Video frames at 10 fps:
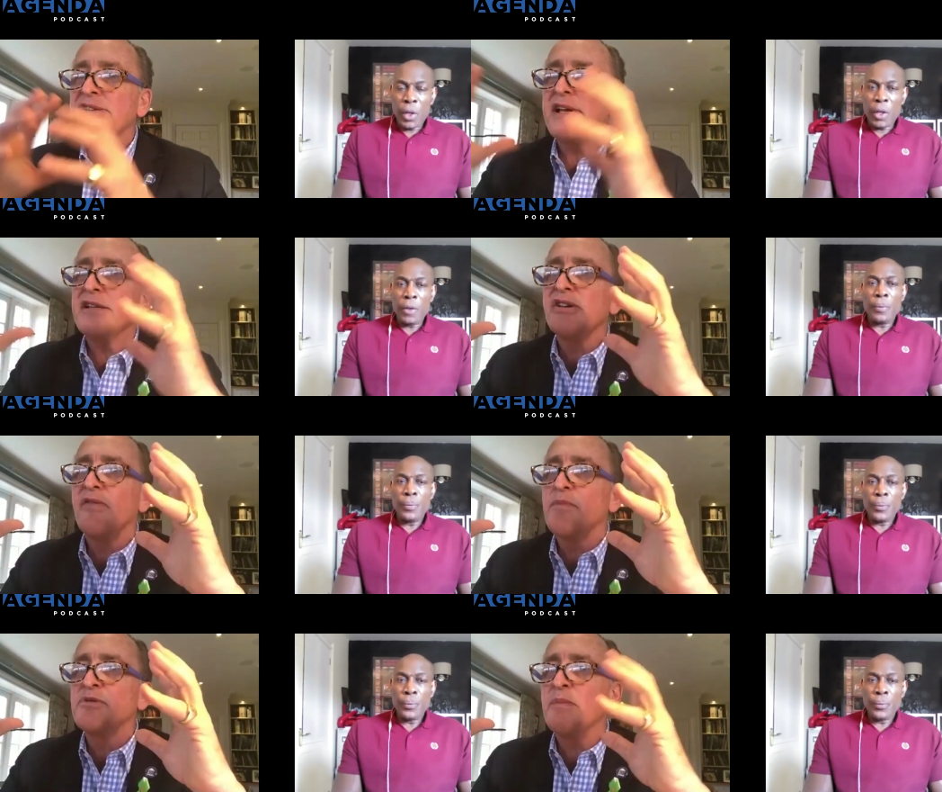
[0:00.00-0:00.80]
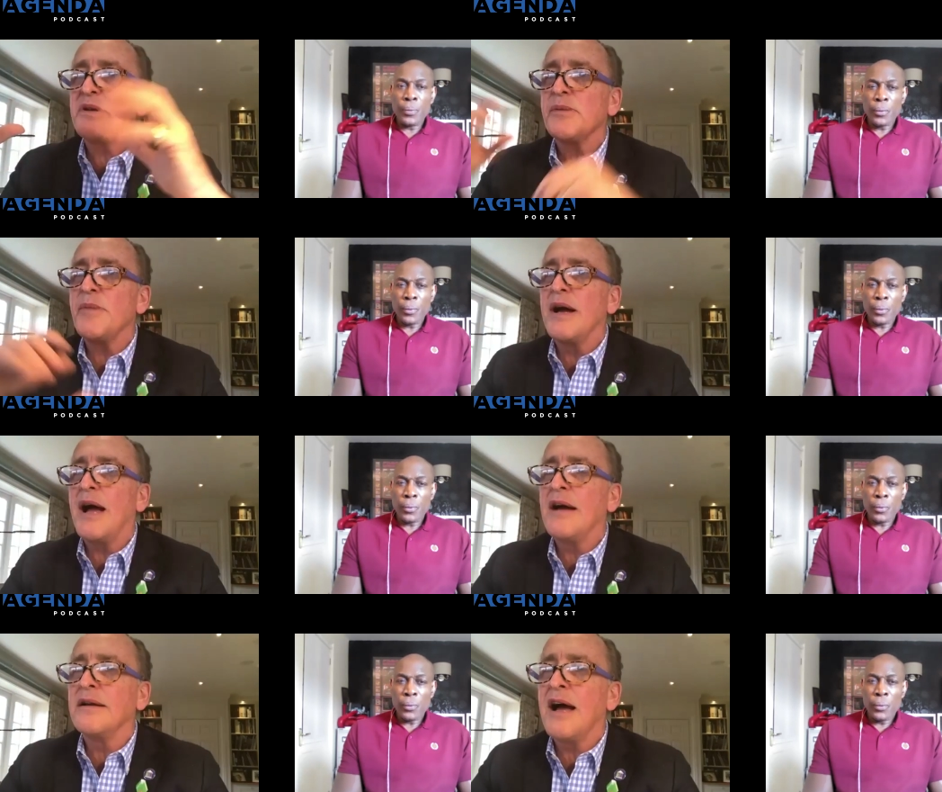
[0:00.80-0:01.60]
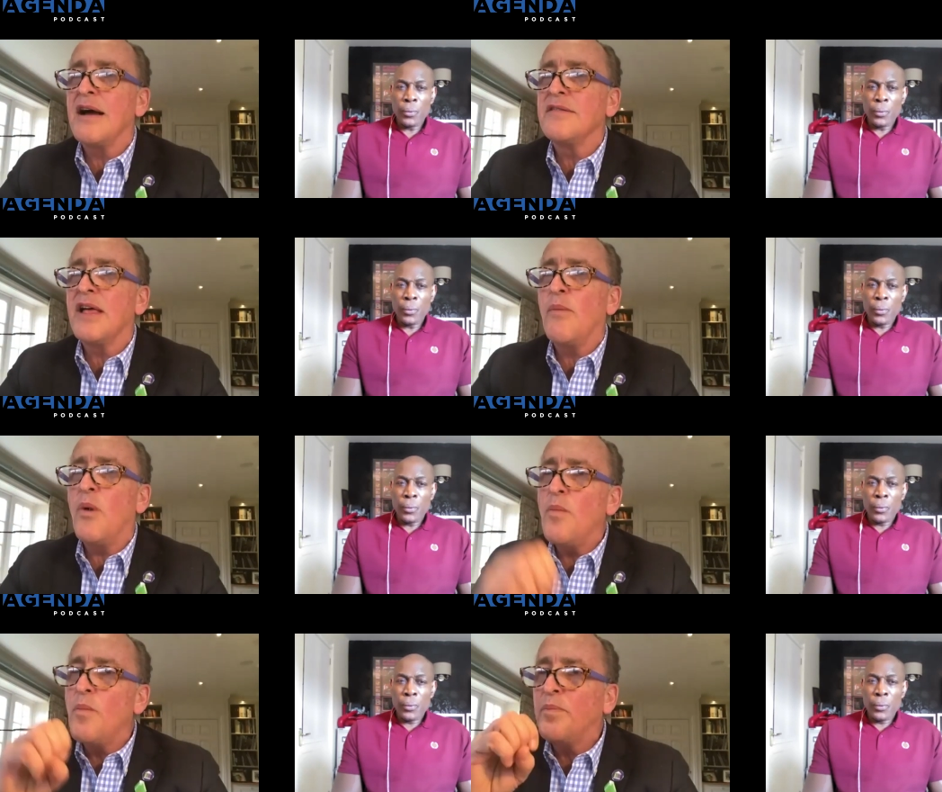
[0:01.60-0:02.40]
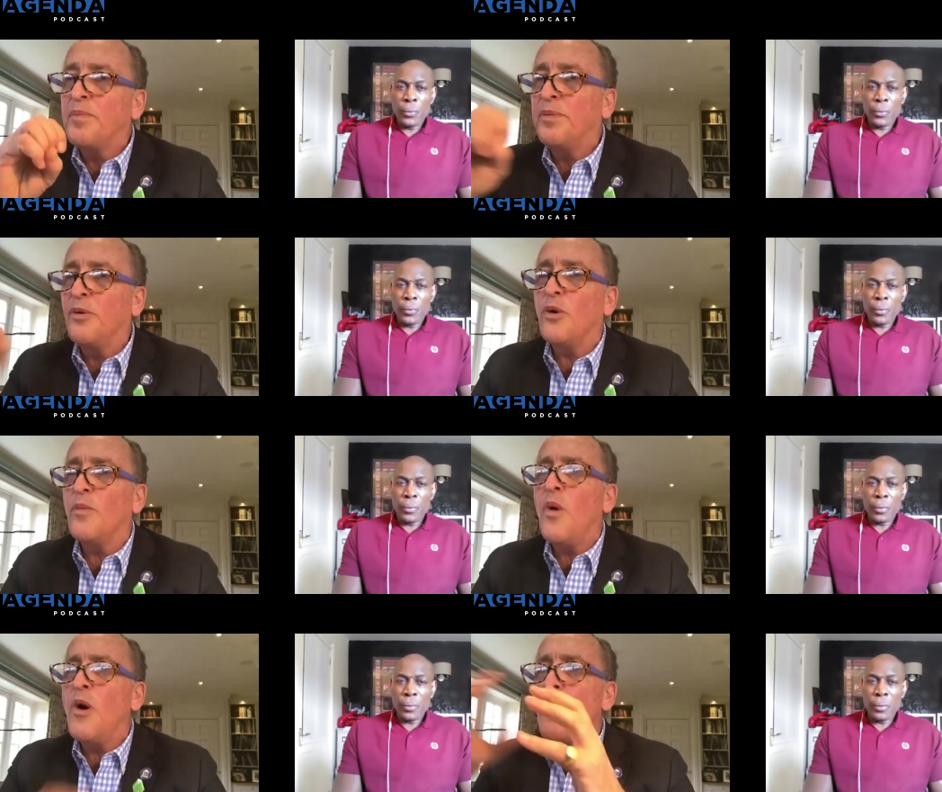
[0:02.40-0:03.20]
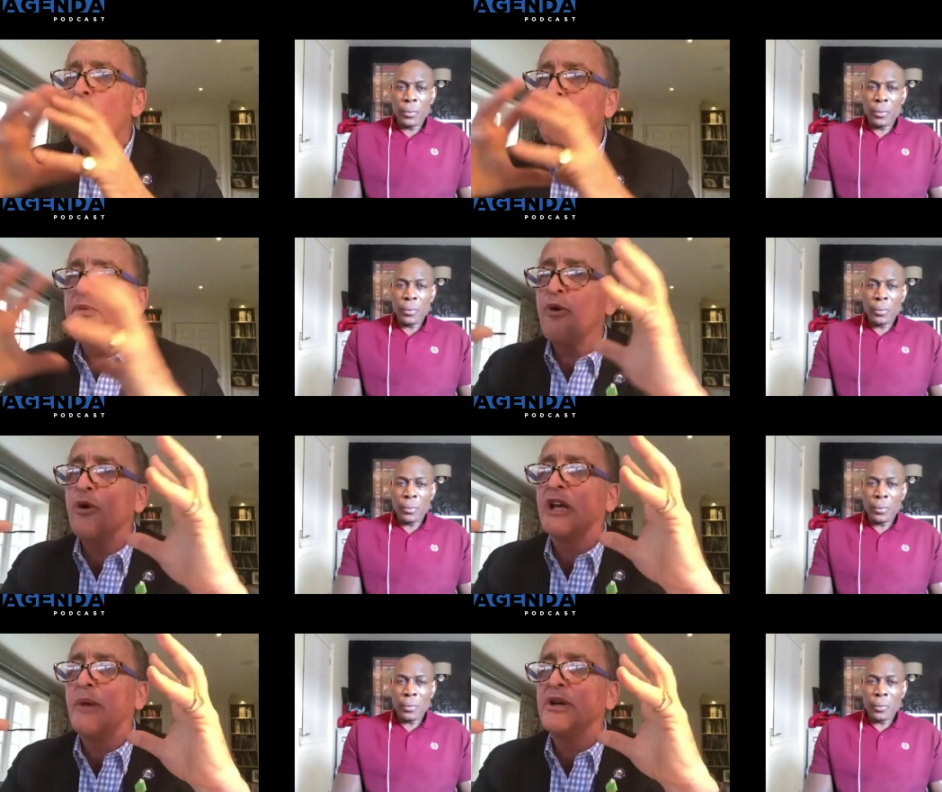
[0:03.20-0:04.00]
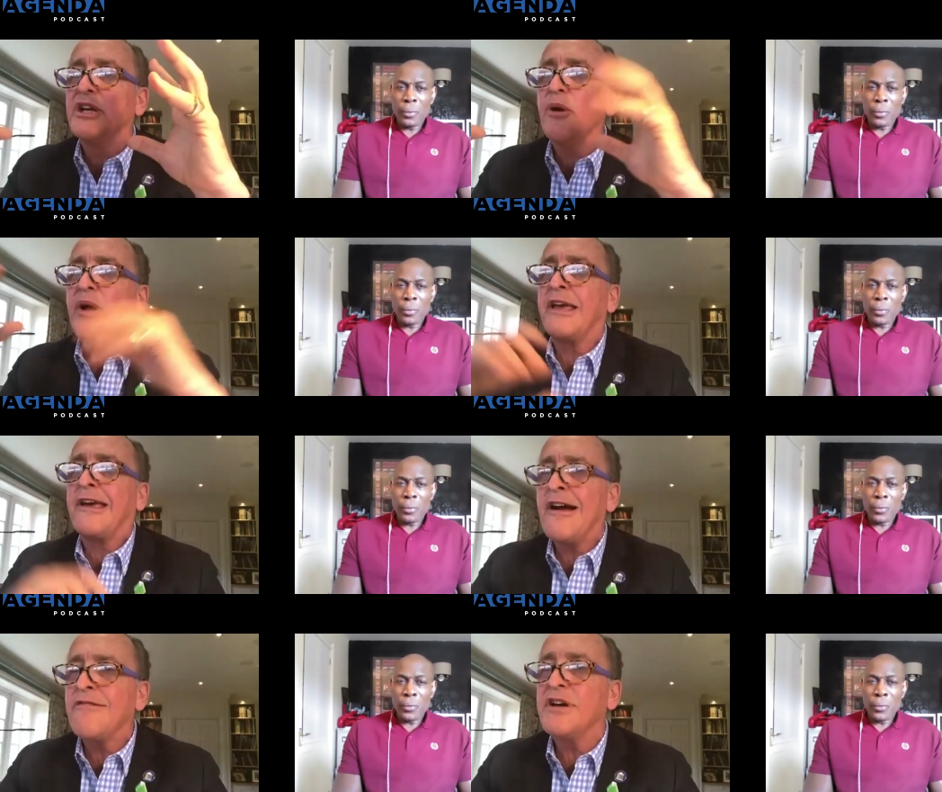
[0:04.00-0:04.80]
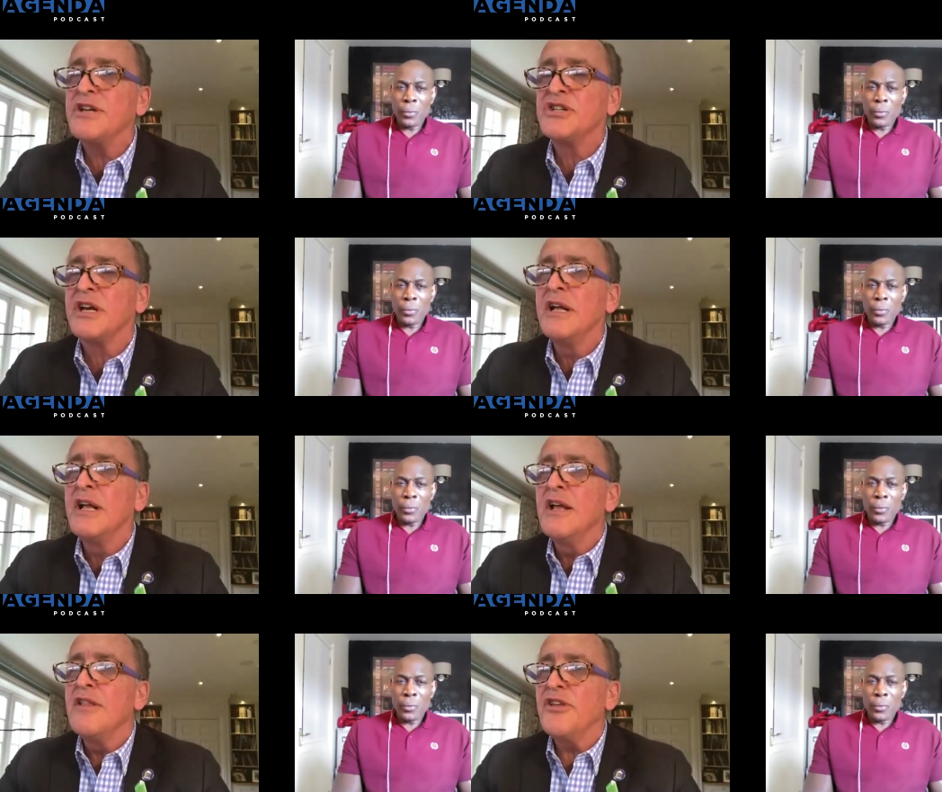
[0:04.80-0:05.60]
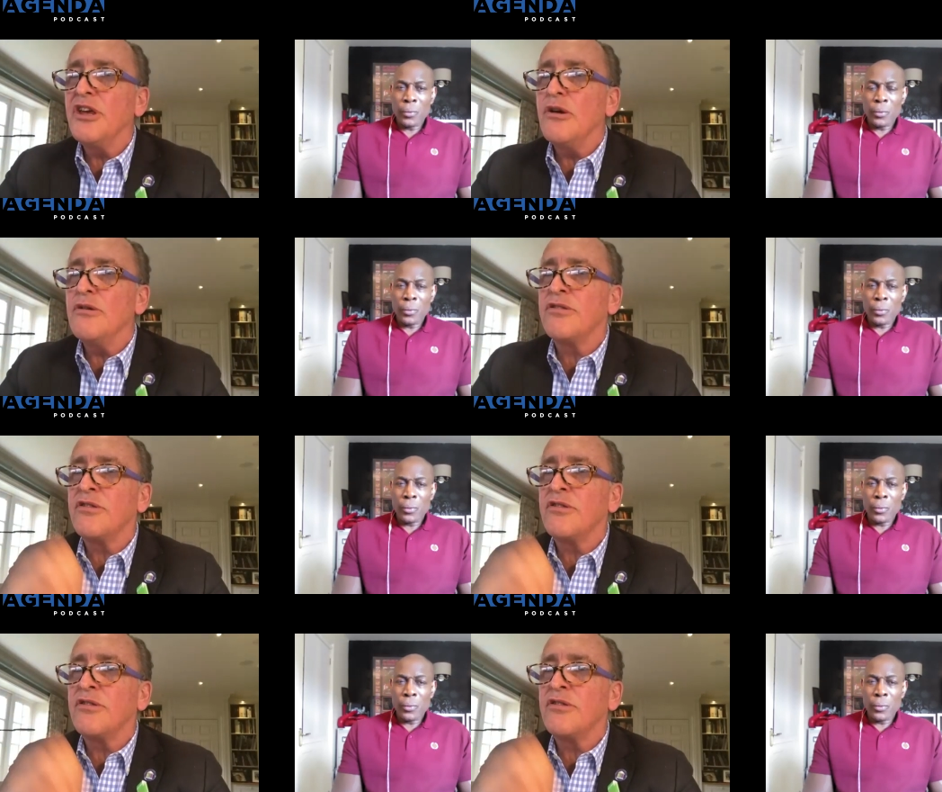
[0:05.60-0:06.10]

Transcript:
Speaker 1: sense of optimism out, out, out there. What, broad, what more broadly would you encourage the youth